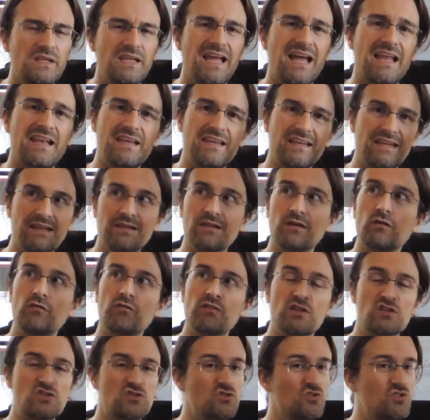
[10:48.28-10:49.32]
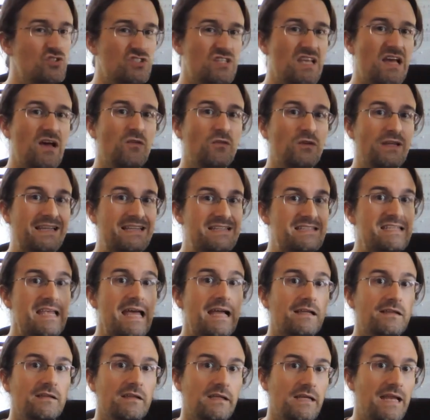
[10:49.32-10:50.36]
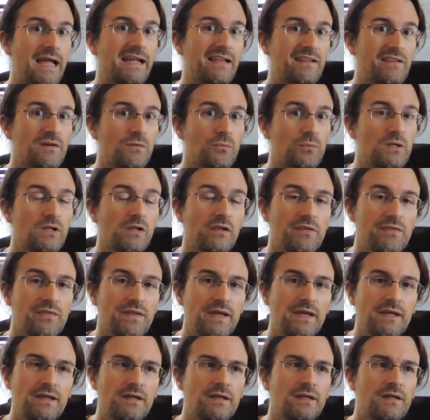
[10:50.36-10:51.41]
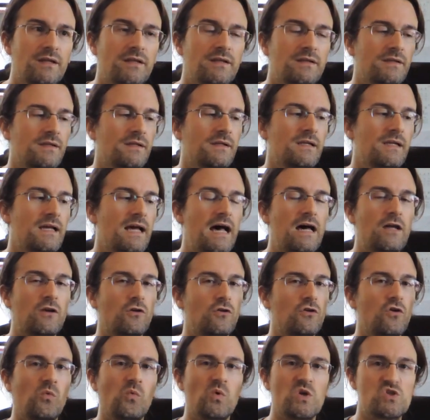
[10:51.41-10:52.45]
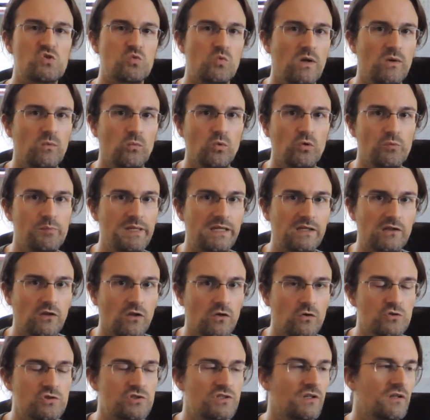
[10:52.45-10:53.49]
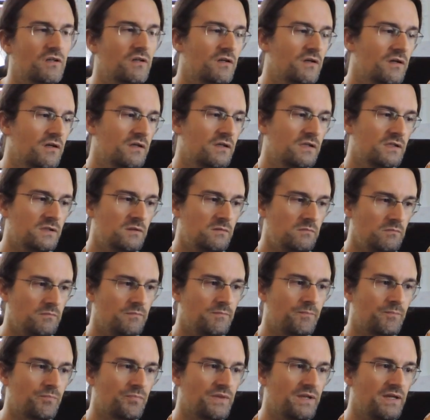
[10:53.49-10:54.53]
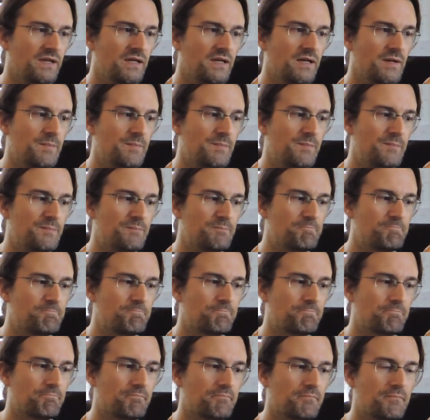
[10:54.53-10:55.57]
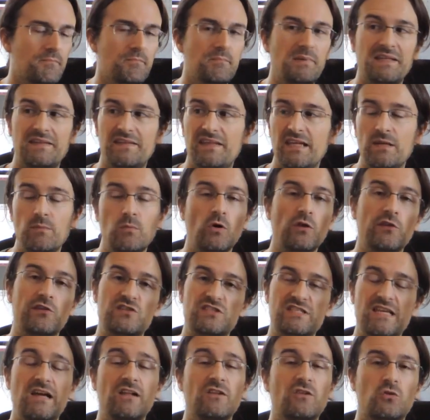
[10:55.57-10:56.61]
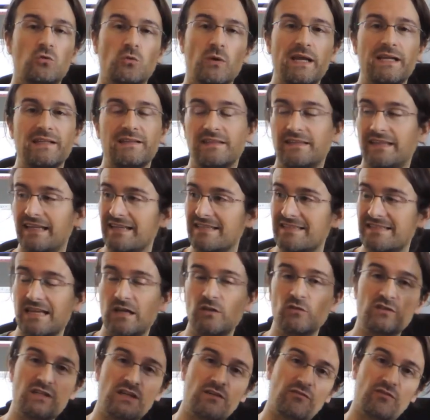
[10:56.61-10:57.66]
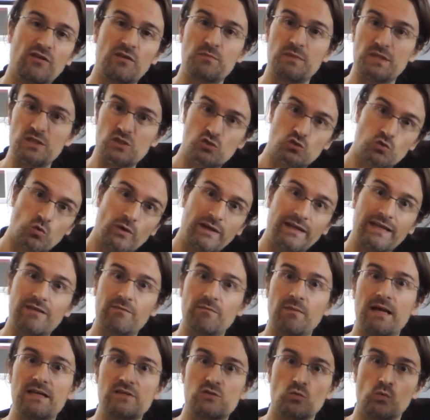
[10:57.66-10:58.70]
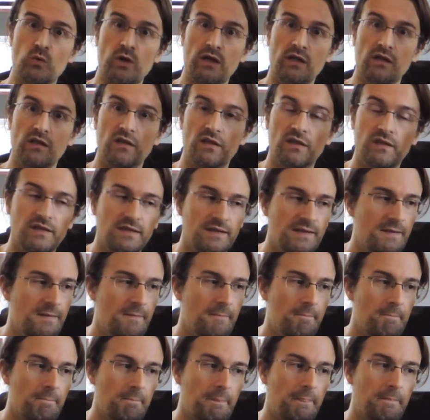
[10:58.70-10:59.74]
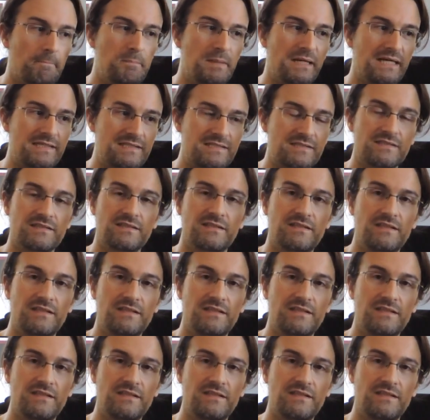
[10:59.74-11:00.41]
and neither of the two sound exactly like the real thing. I don't know which one would be closer, but they both sound great. They sound different between them as well, but